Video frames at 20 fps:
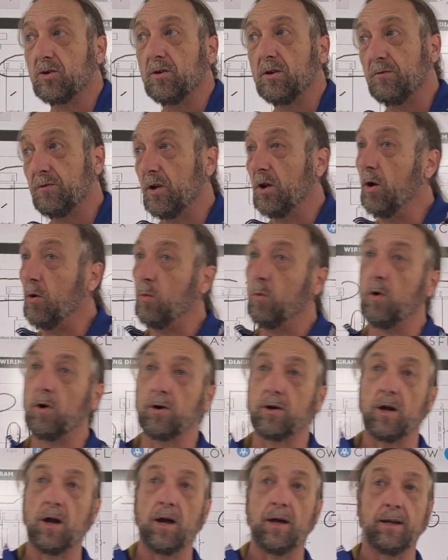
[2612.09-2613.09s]
And if you don't
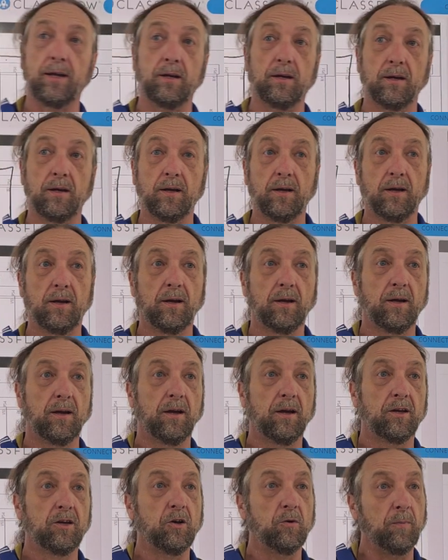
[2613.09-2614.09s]
work on it,
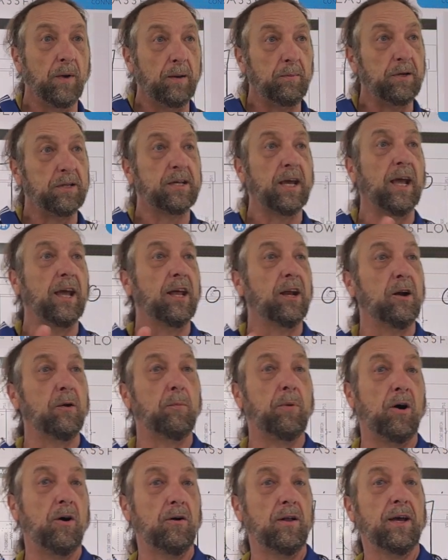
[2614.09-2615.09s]
you may be taking it
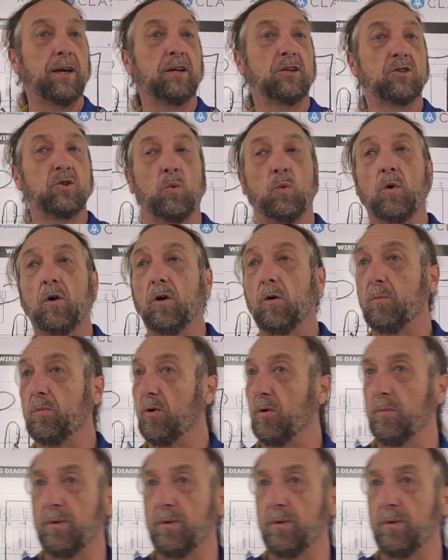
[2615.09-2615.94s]
apart like it's a whirlpool,